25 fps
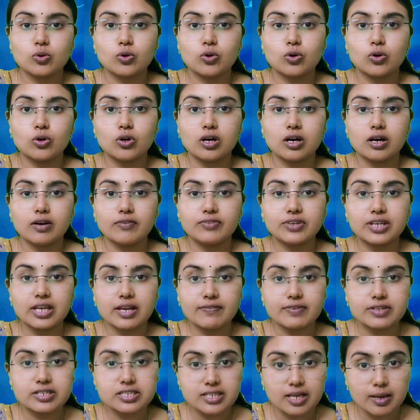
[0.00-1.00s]

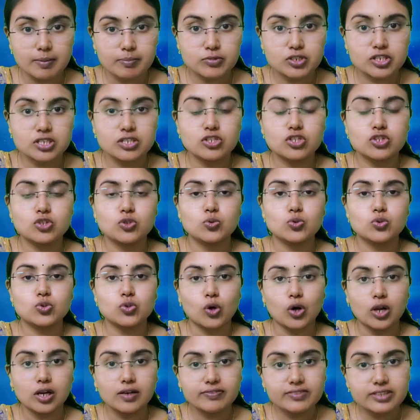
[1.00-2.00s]
So we have attempted
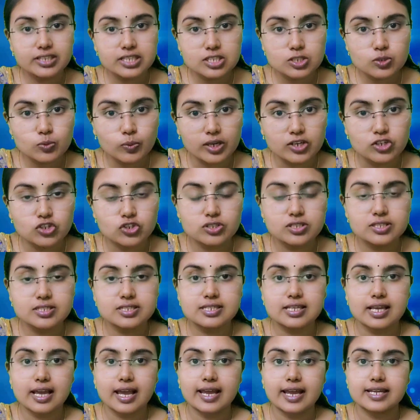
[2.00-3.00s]
to solve these
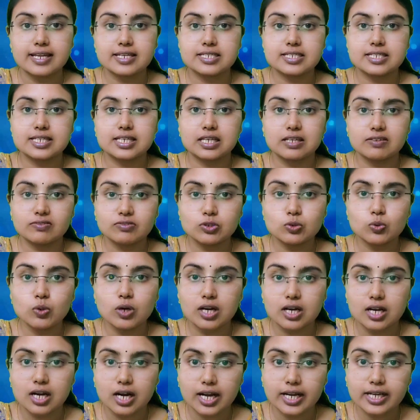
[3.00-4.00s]
questions and
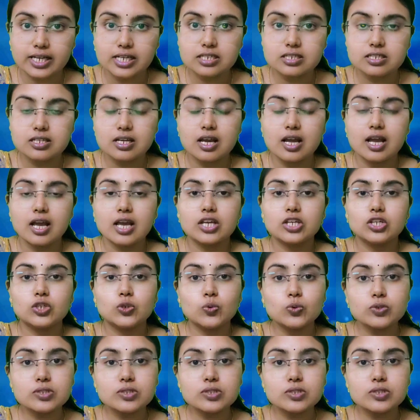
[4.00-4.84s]
give you a guide.